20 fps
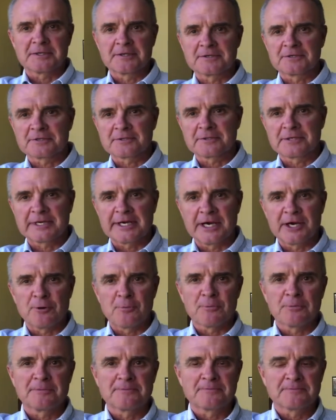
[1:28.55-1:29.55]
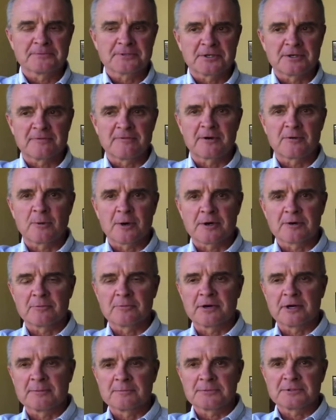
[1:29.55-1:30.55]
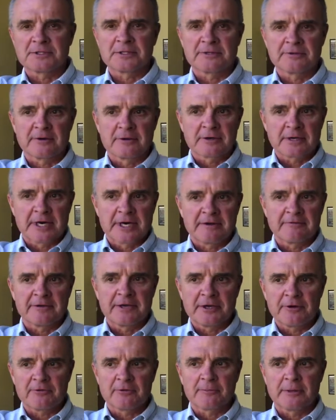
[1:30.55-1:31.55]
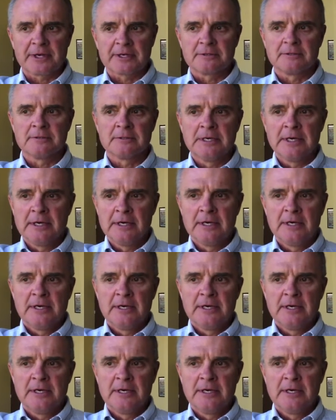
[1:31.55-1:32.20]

It can certainly help solve our water problems, and there are kind of incremental